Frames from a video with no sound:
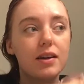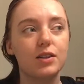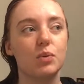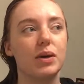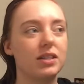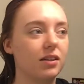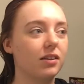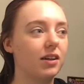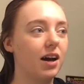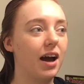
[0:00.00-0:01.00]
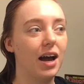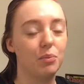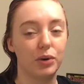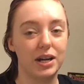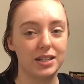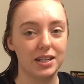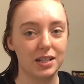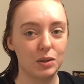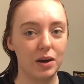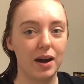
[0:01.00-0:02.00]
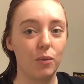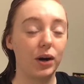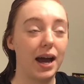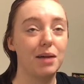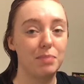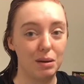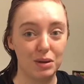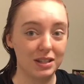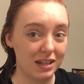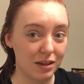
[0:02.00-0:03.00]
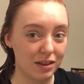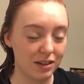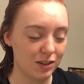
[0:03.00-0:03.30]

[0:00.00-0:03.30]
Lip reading: So basically, I had braces when I had baby teeth.